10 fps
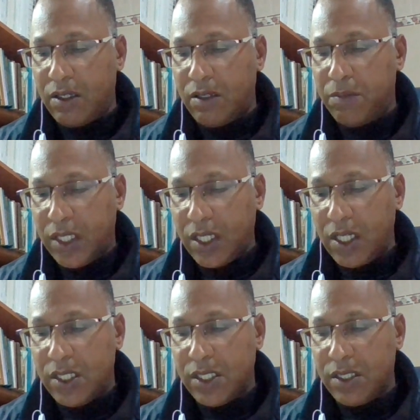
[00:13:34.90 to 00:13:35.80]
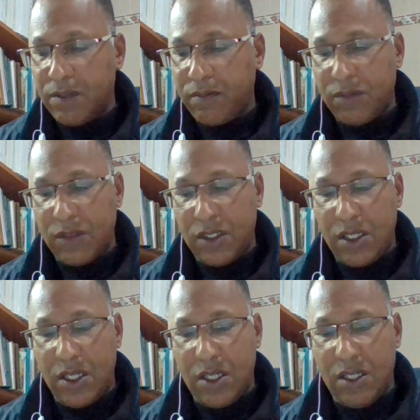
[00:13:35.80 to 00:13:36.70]
because
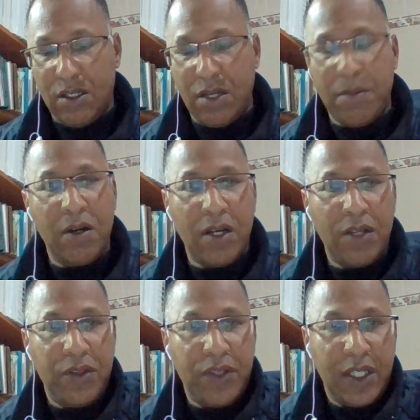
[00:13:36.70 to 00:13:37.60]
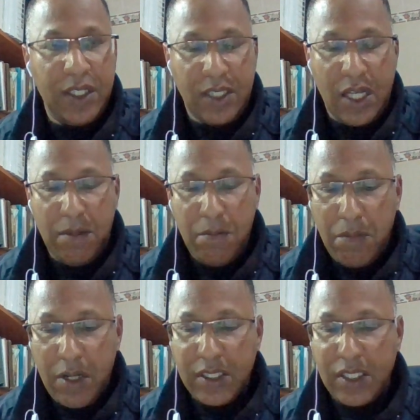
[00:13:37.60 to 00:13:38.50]
among other things, I
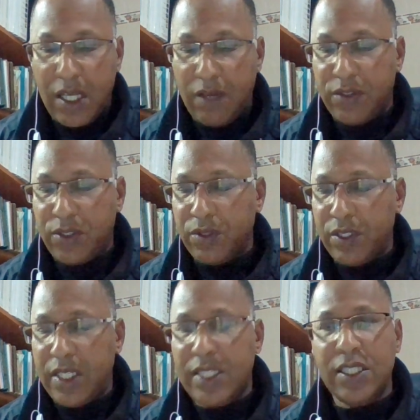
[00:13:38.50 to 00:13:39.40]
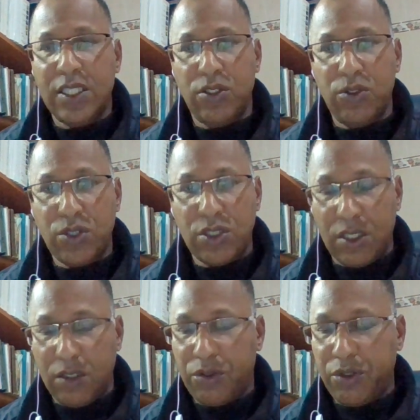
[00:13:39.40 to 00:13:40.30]
must have certain
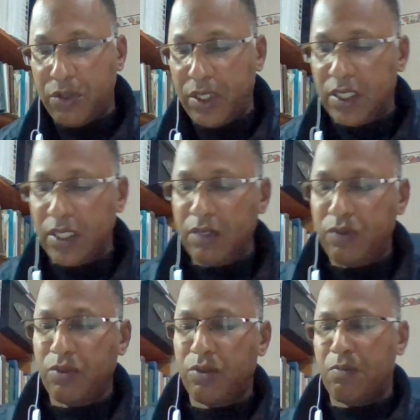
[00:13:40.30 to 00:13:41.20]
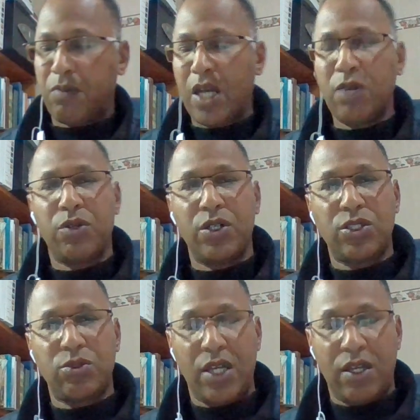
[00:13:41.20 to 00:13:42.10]
institutional authority for my words
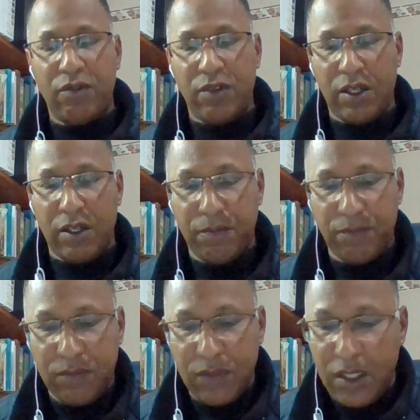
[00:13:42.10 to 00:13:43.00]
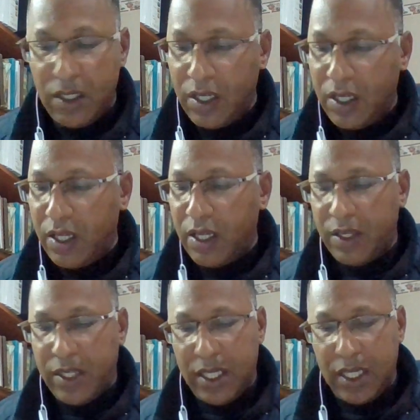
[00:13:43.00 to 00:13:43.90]
to have
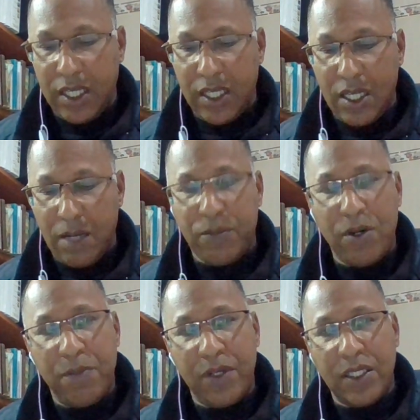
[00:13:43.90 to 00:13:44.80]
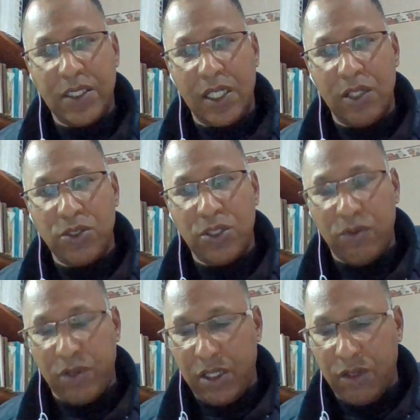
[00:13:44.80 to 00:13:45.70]
the appropriate
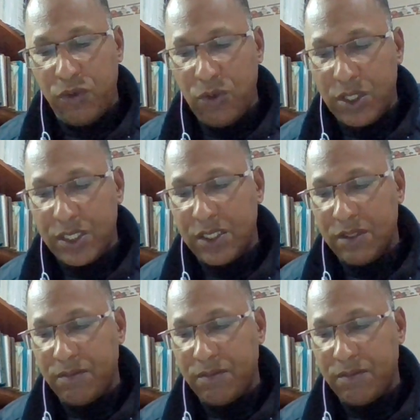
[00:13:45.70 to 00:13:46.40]
illusionary force.